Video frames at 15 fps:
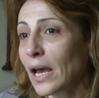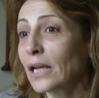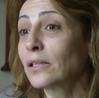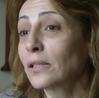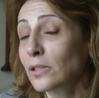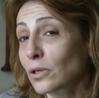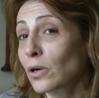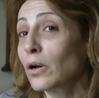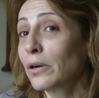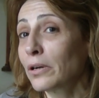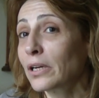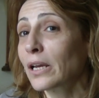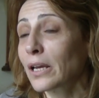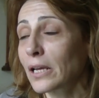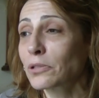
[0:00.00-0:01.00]
And it's a
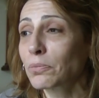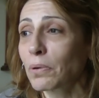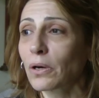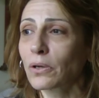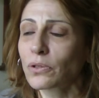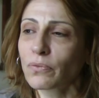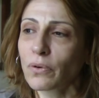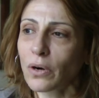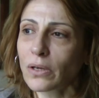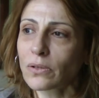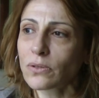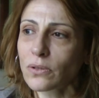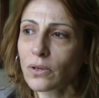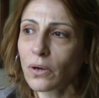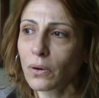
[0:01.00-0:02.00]
learning experience for us.
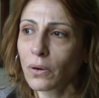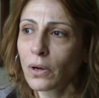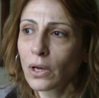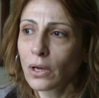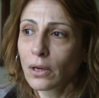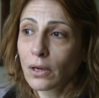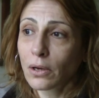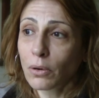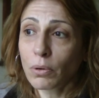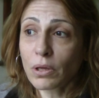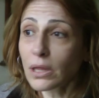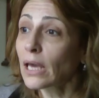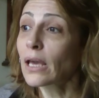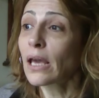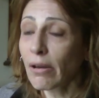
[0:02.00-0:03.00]
So we
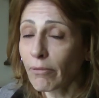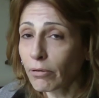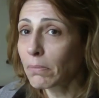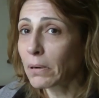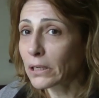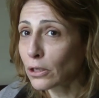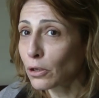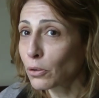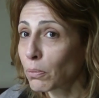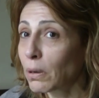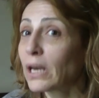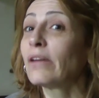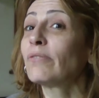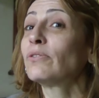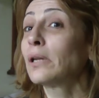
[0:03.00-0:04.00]
thank everybody who
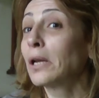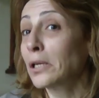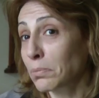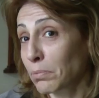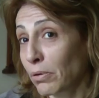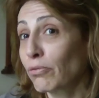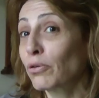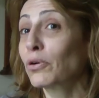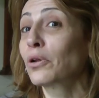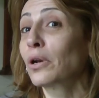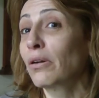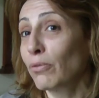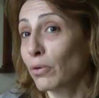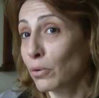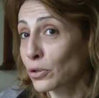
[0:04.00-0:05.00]
believed in us before the
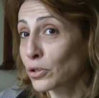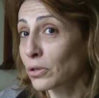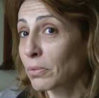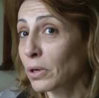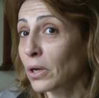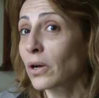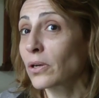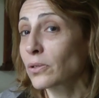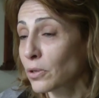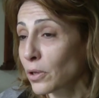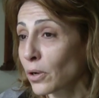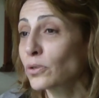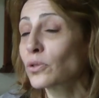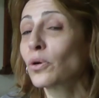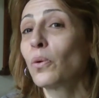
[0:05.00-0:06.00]
revolution, because
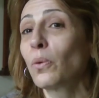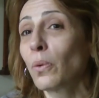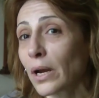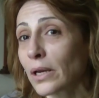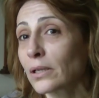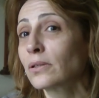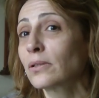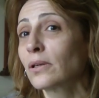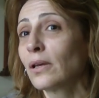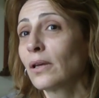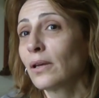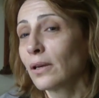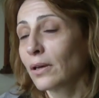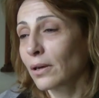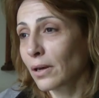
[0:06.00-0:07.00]
those who went,
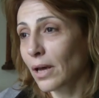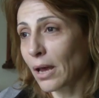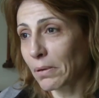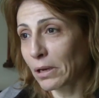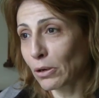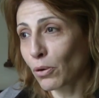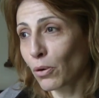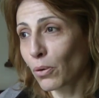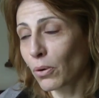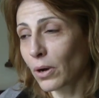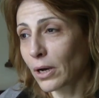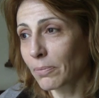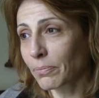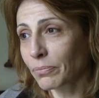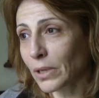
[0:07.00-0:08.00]
I mean, who
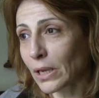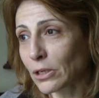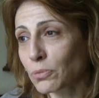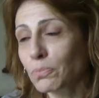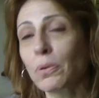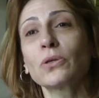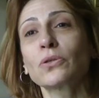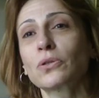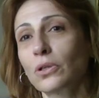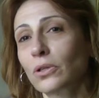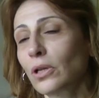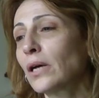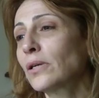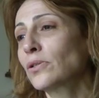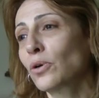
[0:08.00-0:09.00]
sponsored
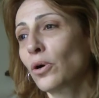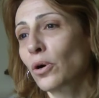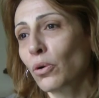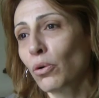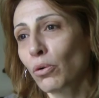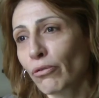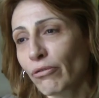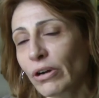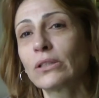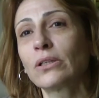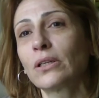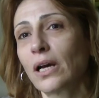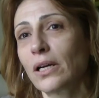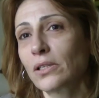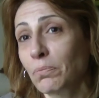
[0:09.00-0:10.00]
us or who
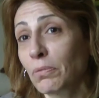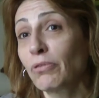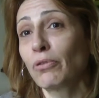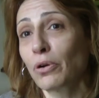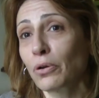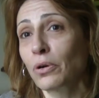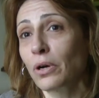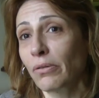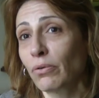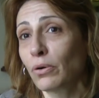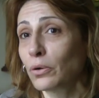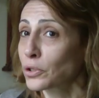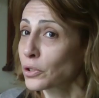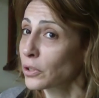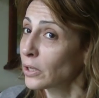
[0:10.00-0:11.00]
funded us before the
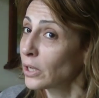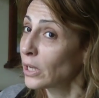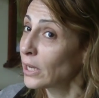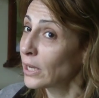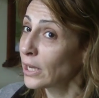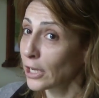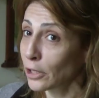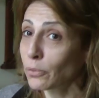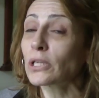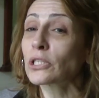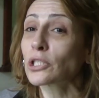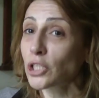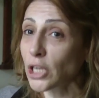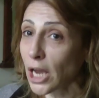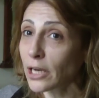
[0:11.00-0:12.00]
revolution, it
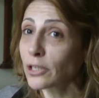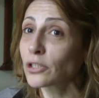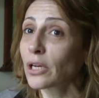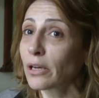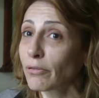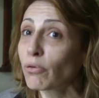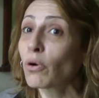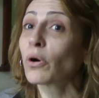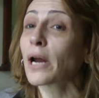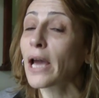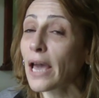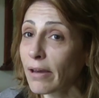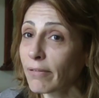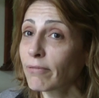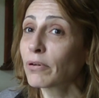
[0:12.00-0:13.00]
was challenging for
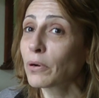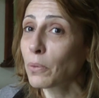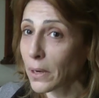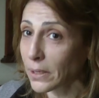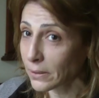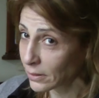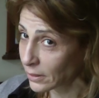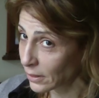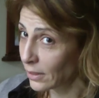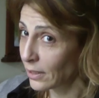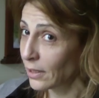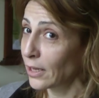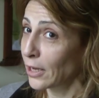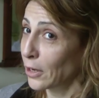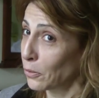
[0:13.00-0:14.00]
everyone,
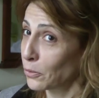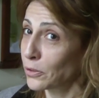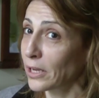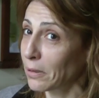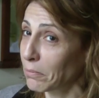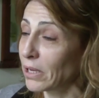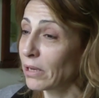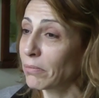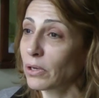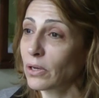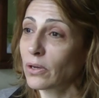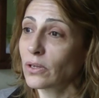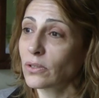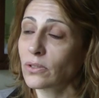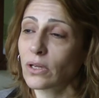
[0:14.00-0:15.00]
including me,
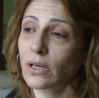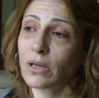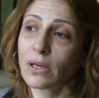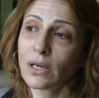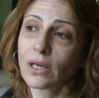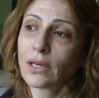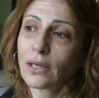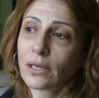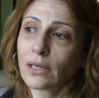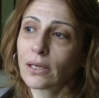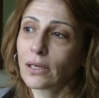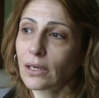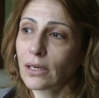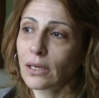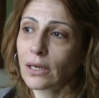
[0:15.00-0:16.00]
because
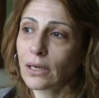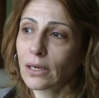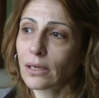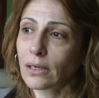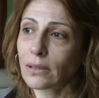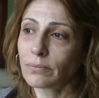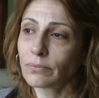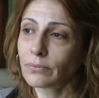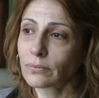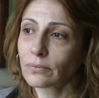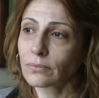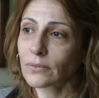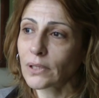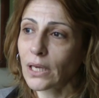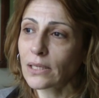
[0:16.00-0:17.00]

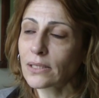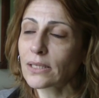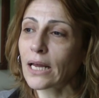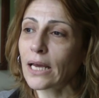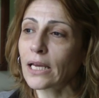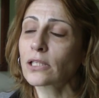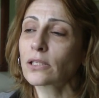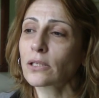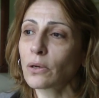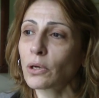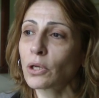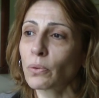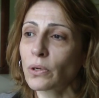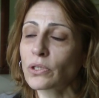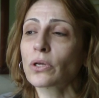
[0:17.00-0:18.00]
it
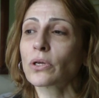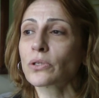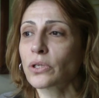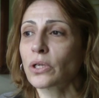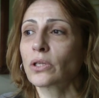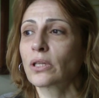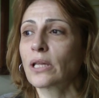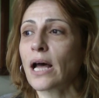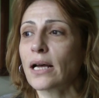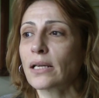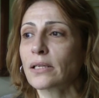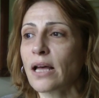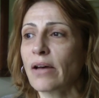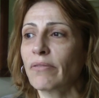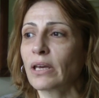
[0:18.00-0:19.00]
was considered
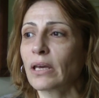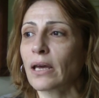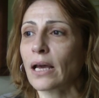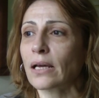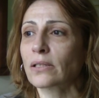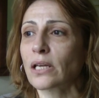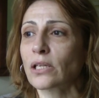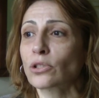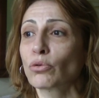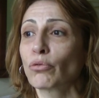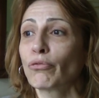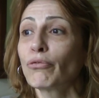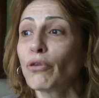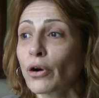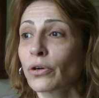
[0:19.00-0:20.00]
as having access to
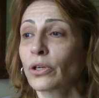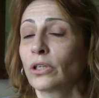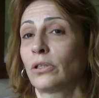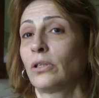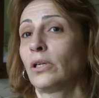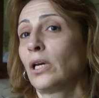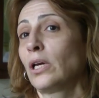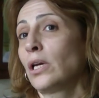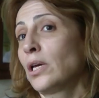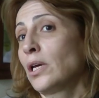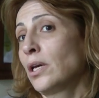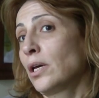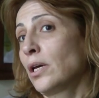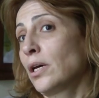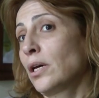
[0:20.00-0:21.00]
foreign
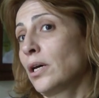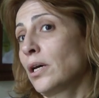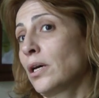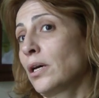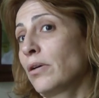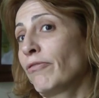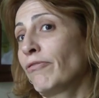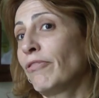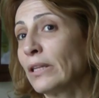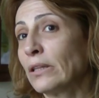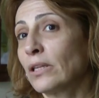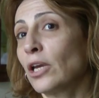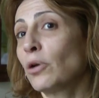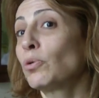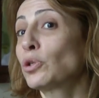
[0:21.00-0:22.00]

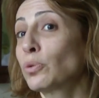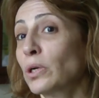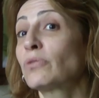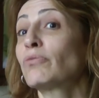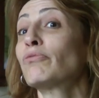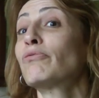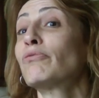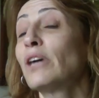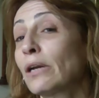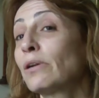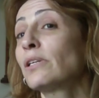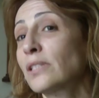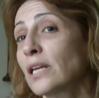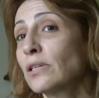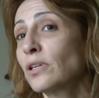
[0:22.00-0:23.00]
funding, which was
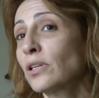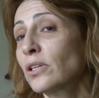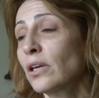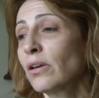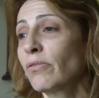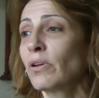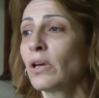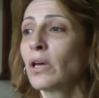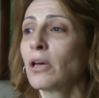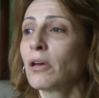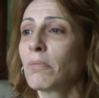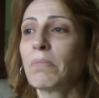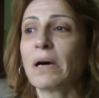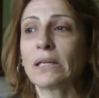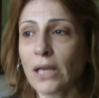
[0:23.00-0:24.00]
very sensitive.
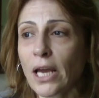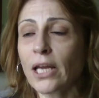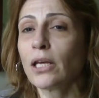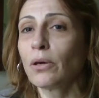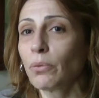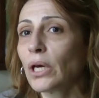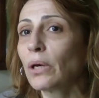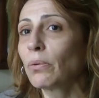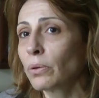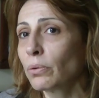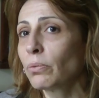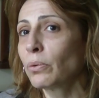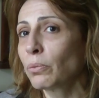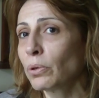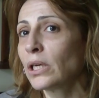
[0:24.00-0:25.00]
But anyway,
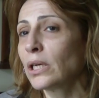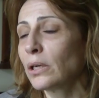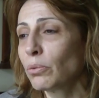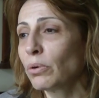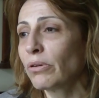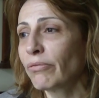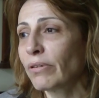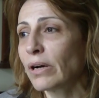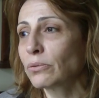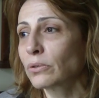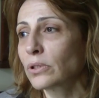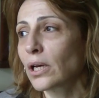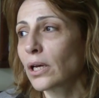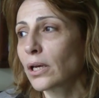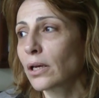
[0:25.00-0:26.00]
we
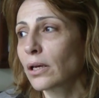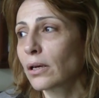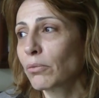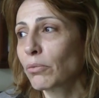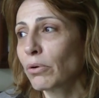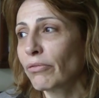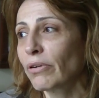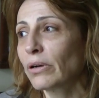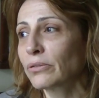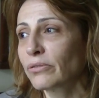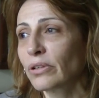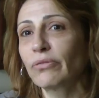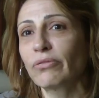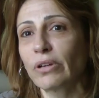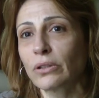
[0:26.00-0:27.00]
found
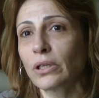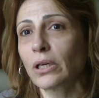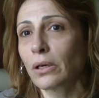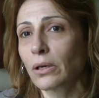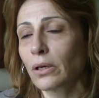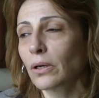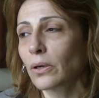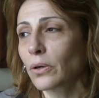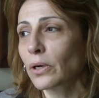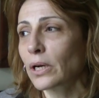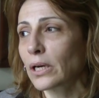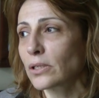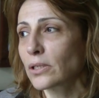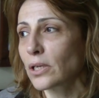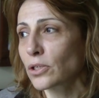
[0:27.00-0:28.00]
funding
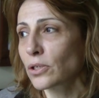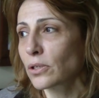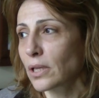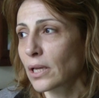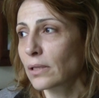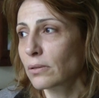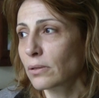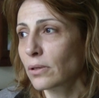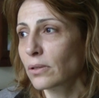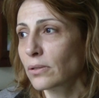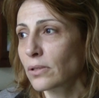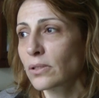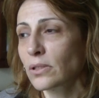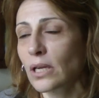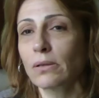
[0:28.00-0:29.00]
organization that
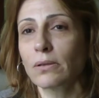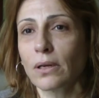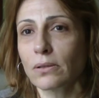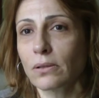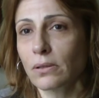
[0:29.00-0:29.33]
sustained that.